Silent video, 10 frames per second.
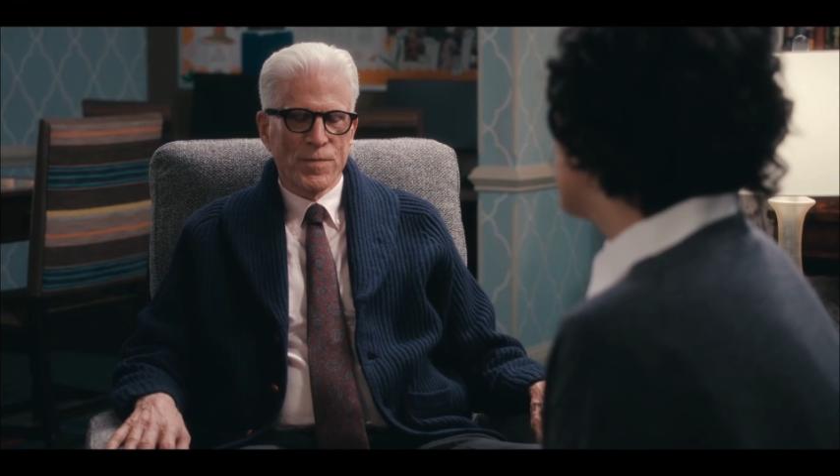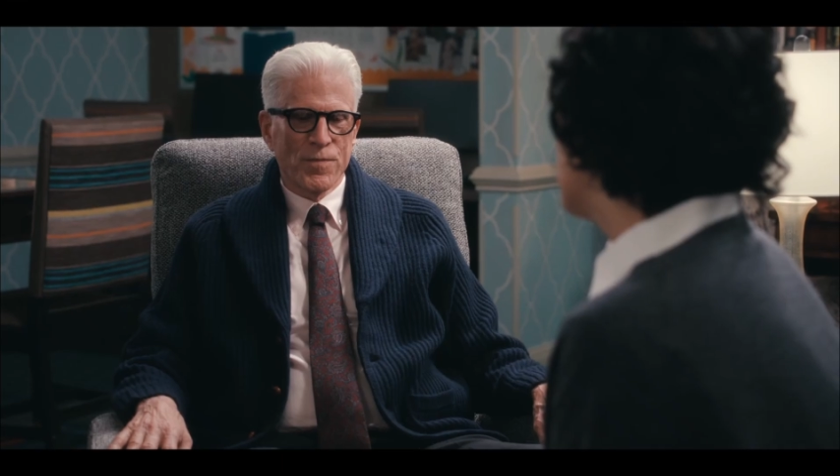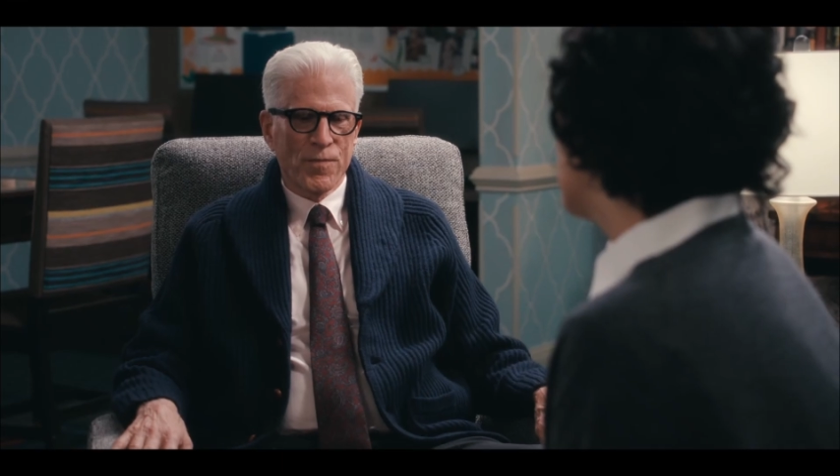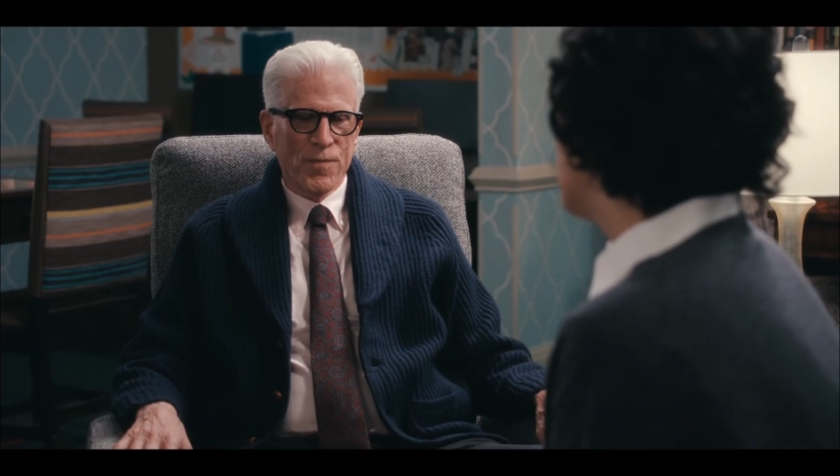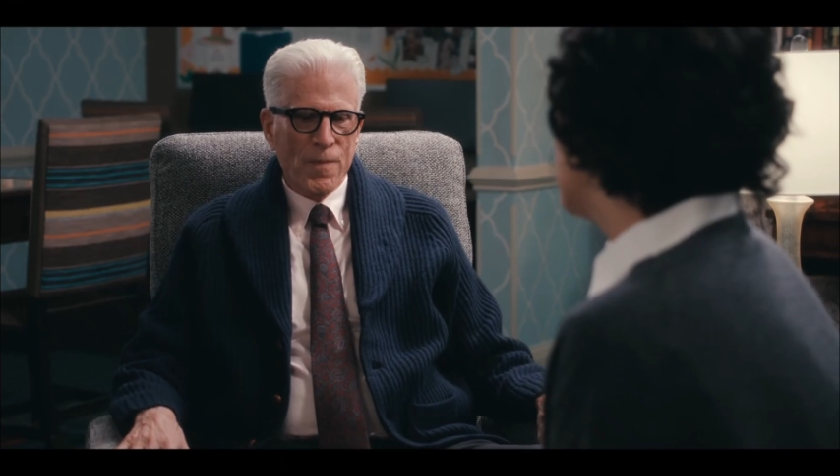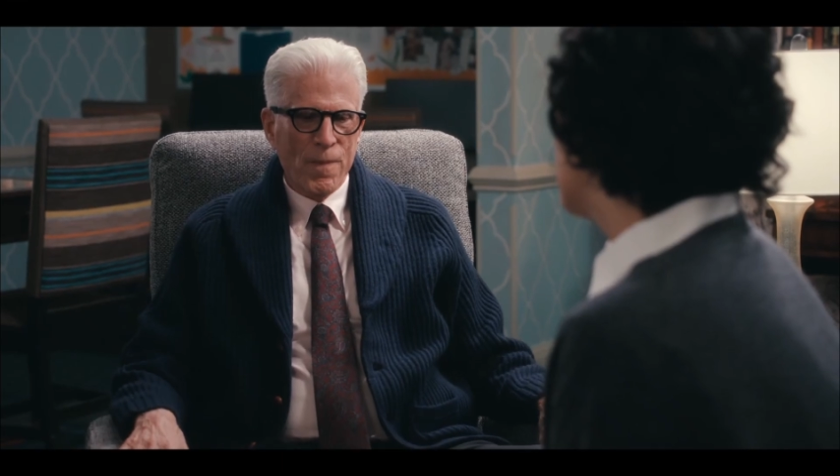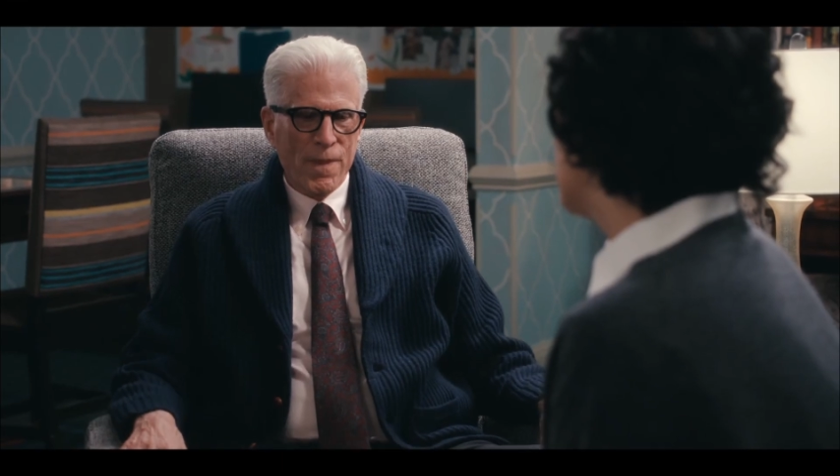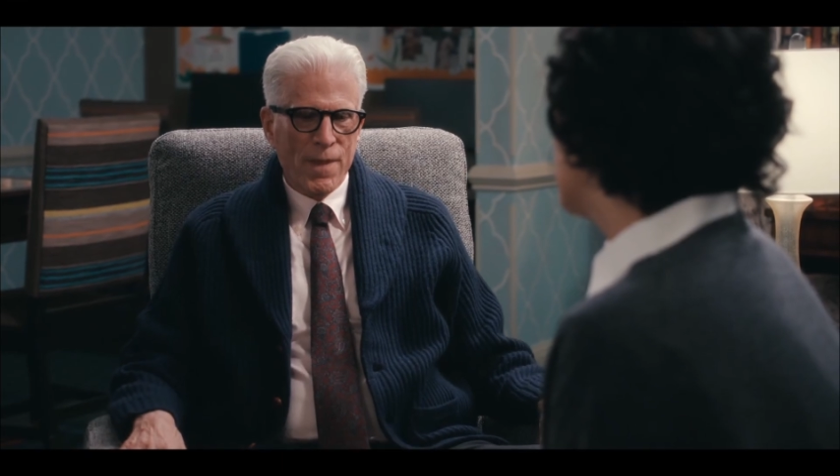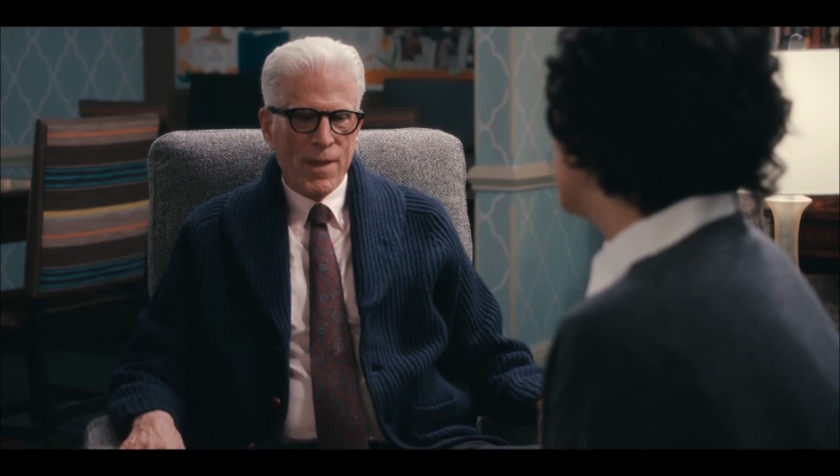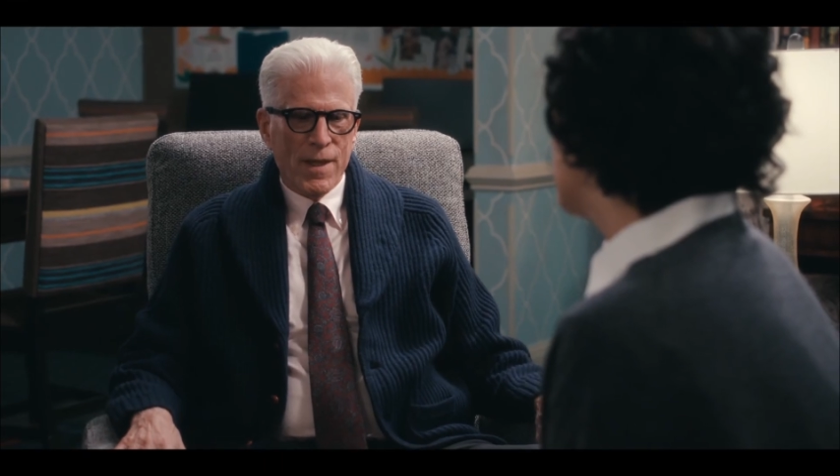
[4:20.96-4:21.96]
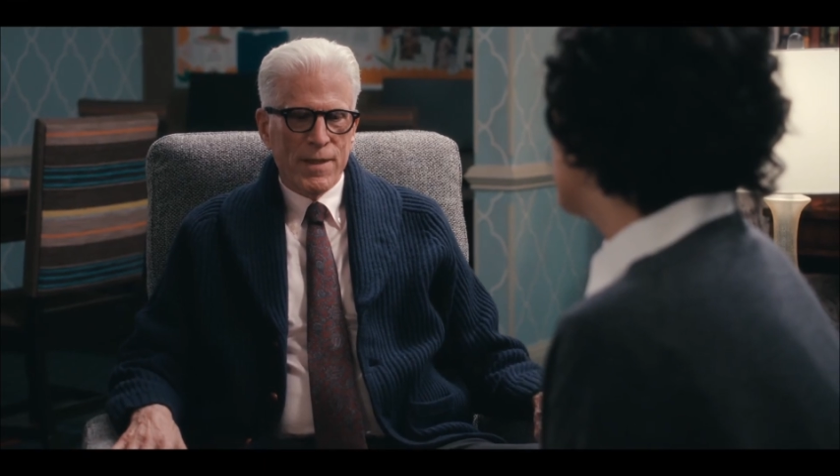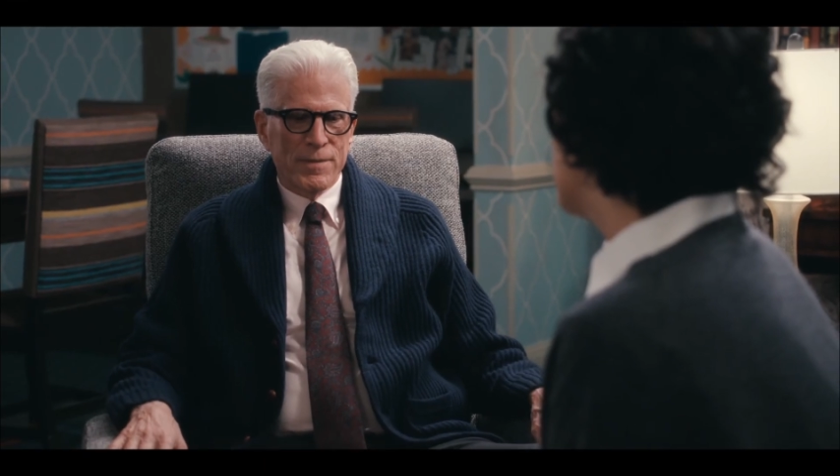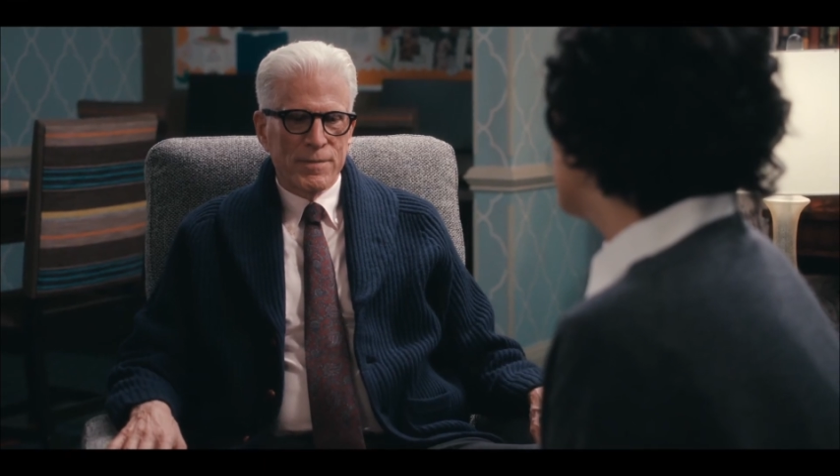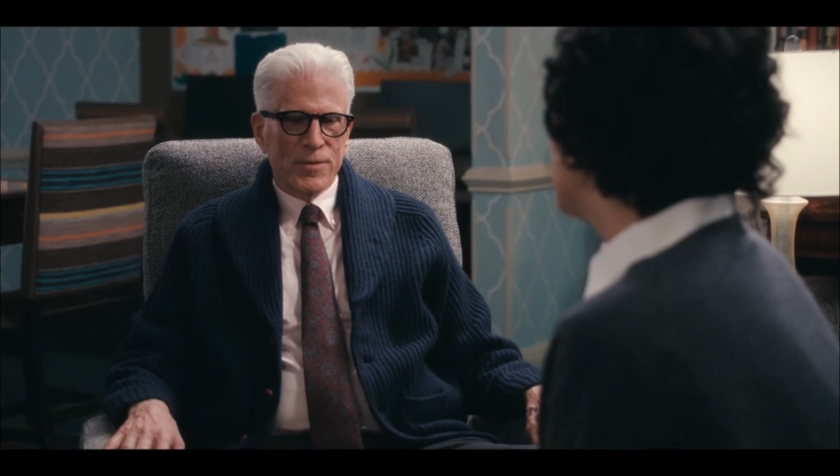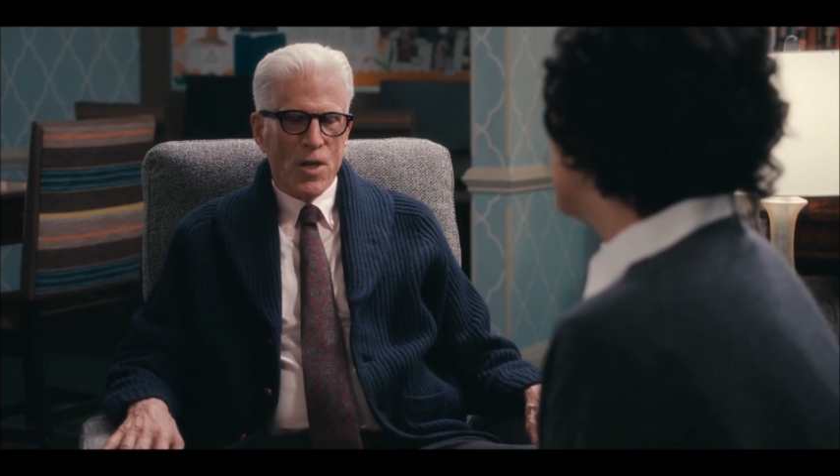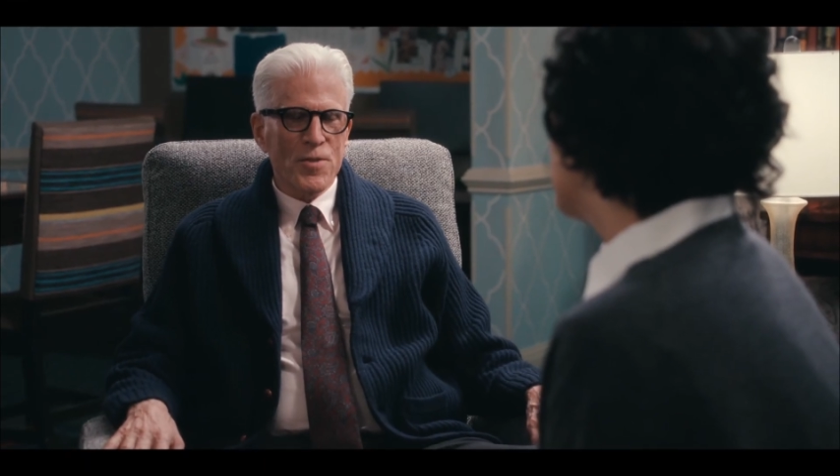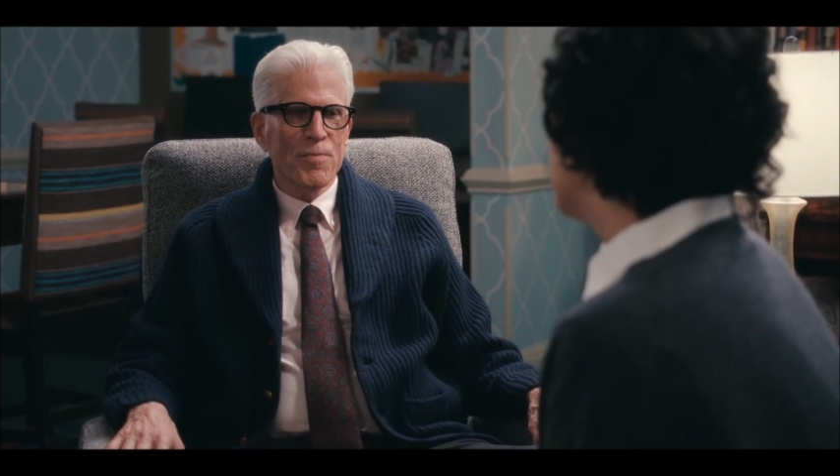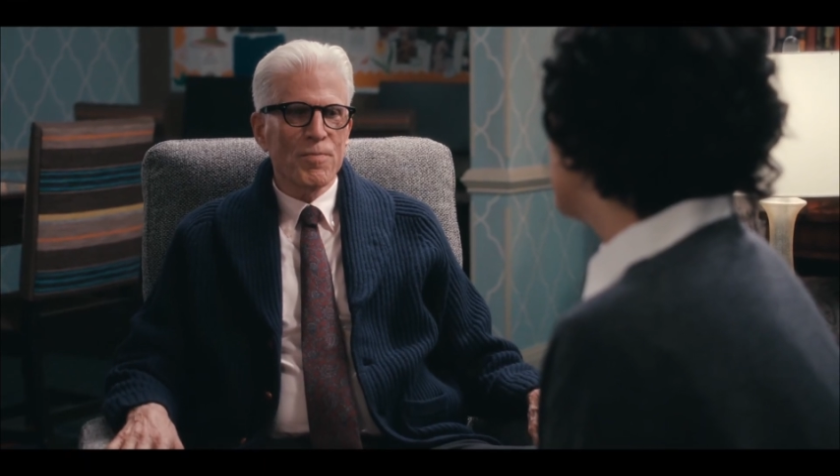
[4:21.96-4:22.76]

of a piece of art is how long you